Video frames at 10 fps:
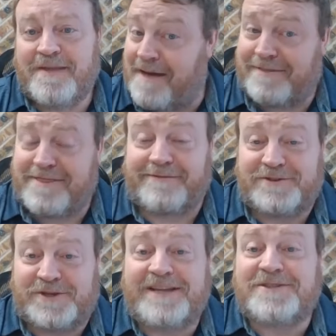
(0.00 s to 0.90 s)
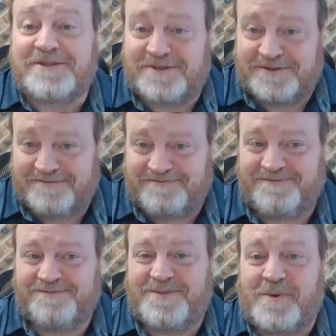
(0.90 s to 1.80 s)
Math never changes.
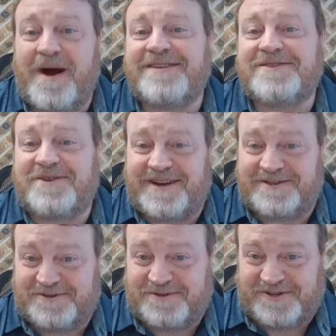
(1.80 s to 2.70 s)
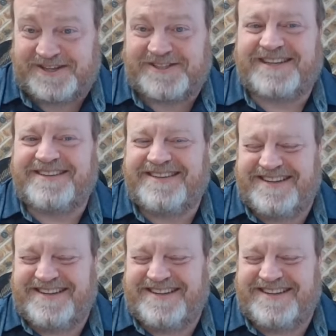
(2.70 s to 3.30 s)
But why is their answers changing?